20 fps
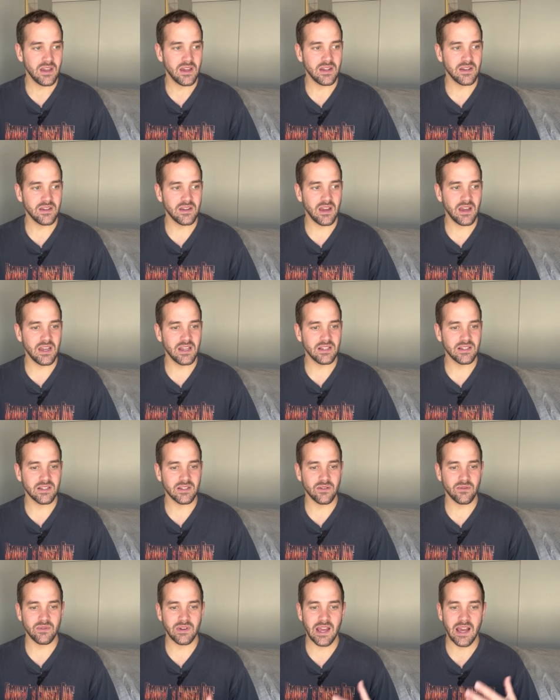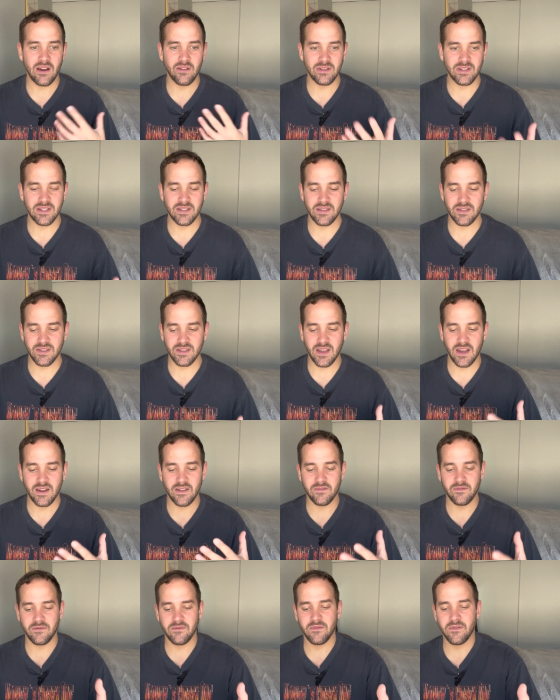And, and so now is this
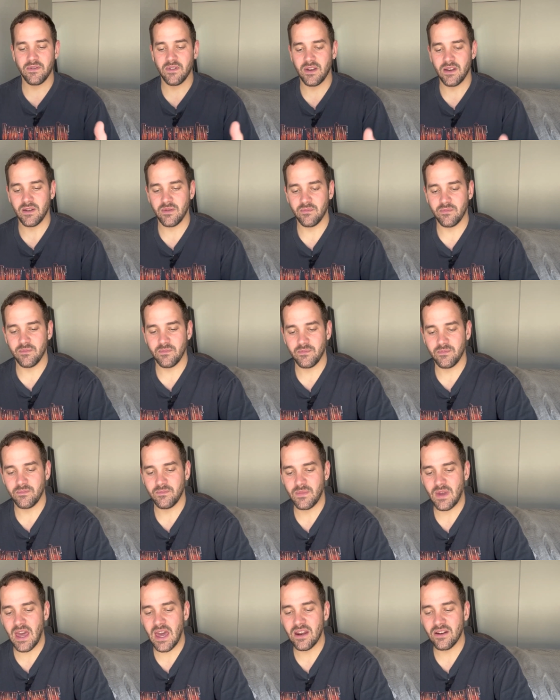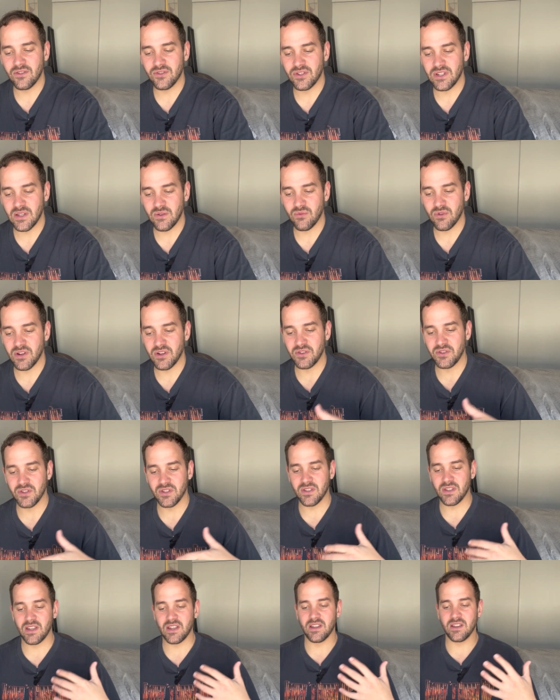kind of um, energy where you're
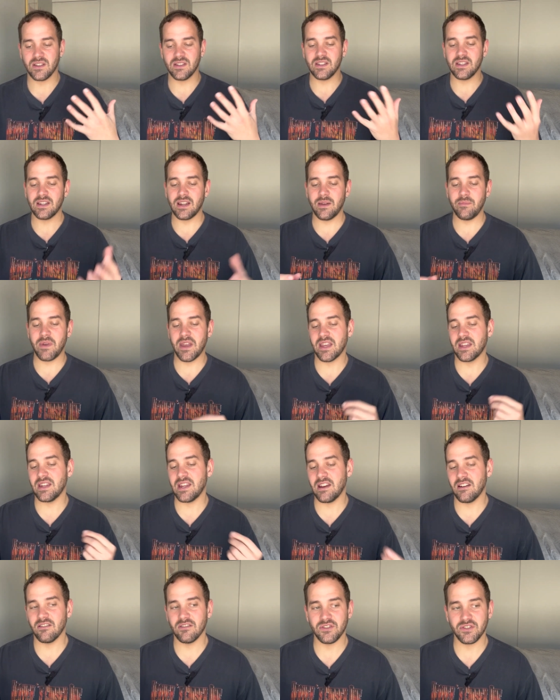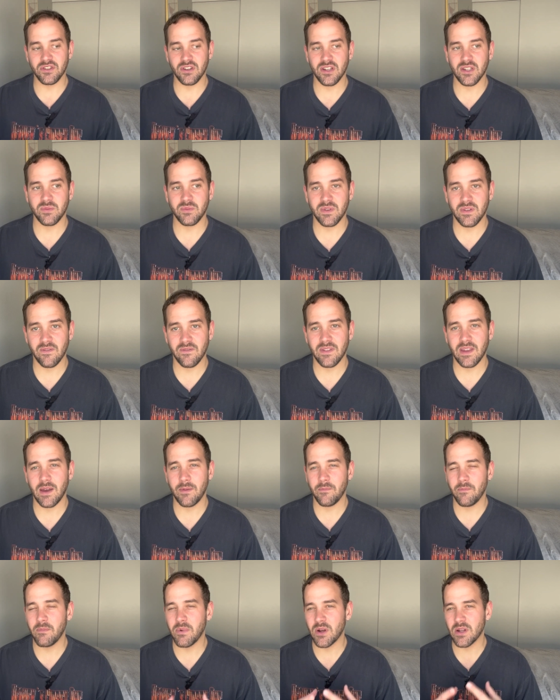just like, did I make an error in judgment of
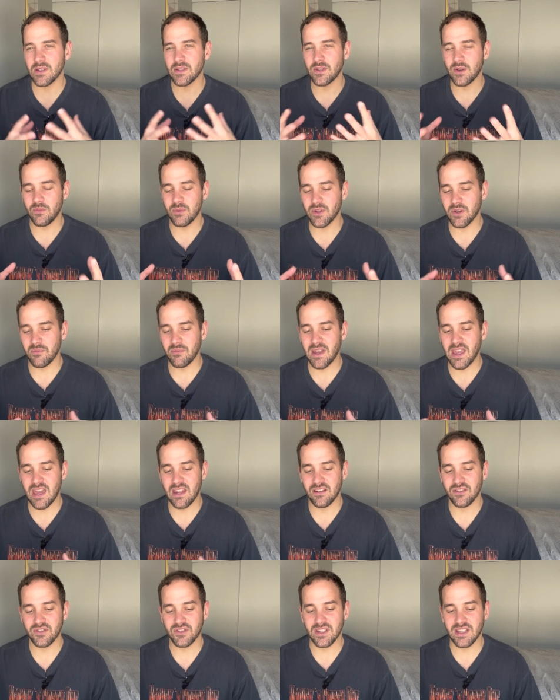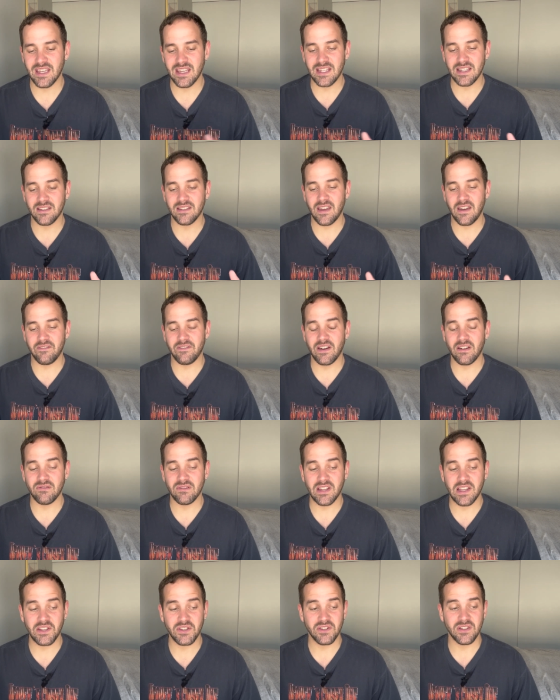that? Putting so much of my energy into that
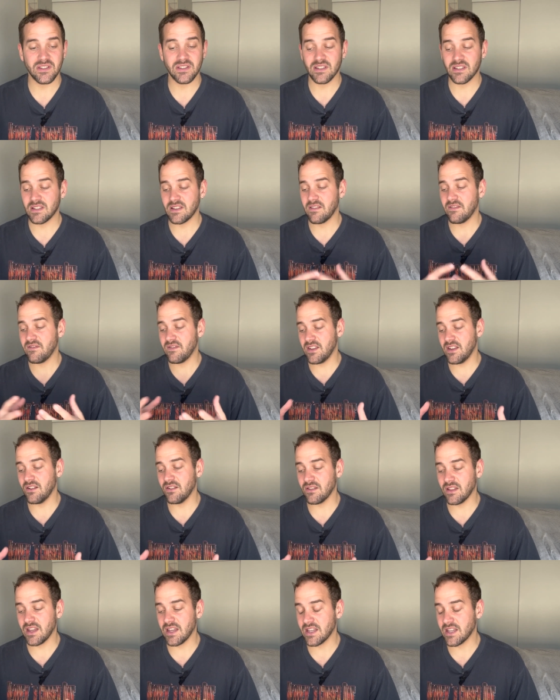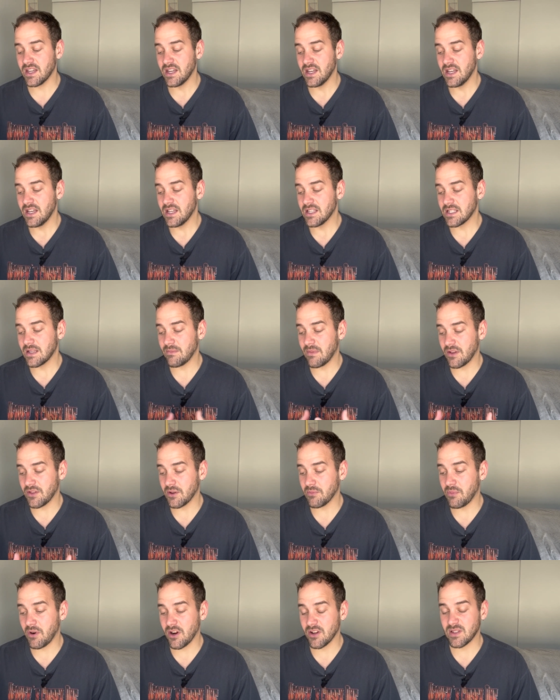foundation because I feel like some
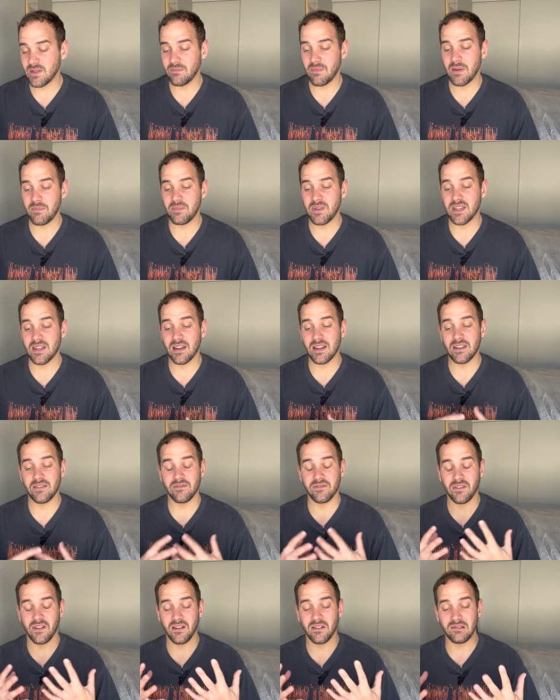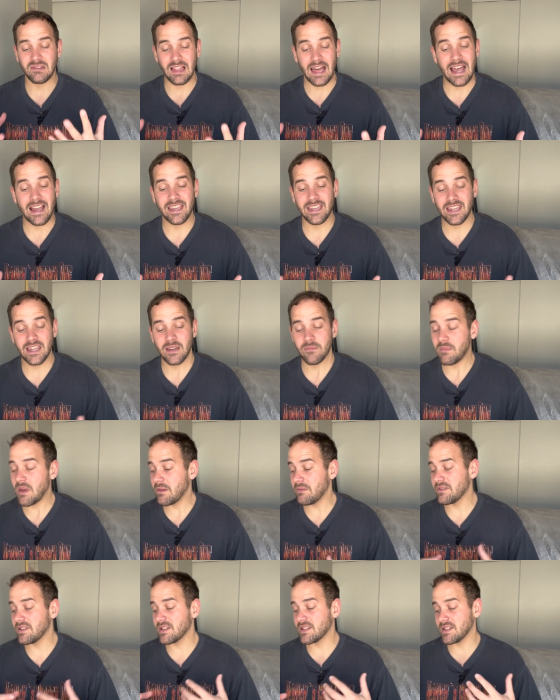other parts might be kind of uh, lacking, and
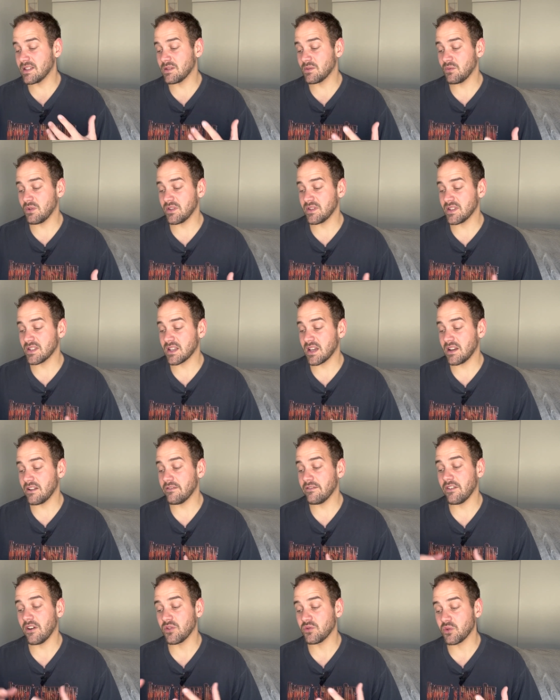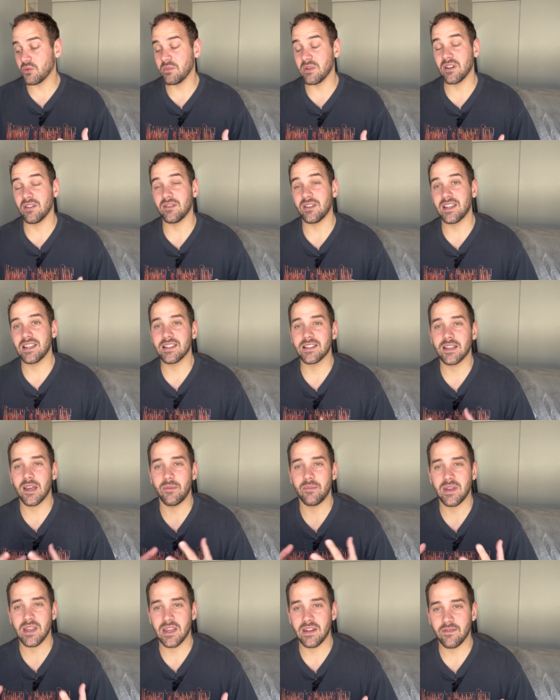maybe this is where this kind of vulnerability is
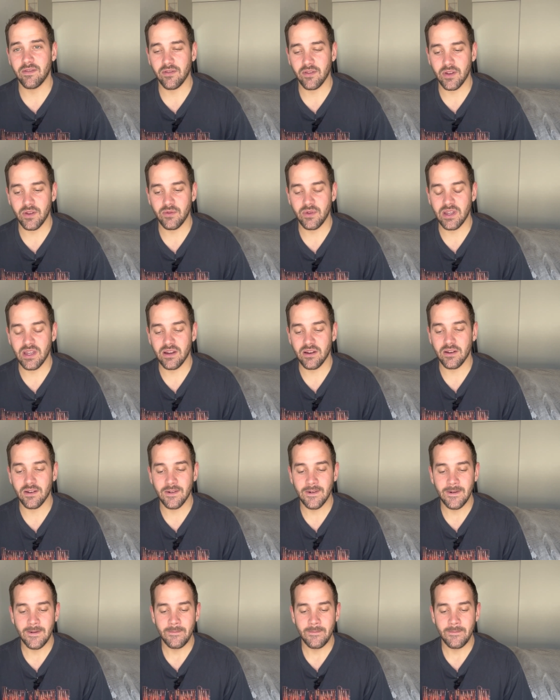coming in for you here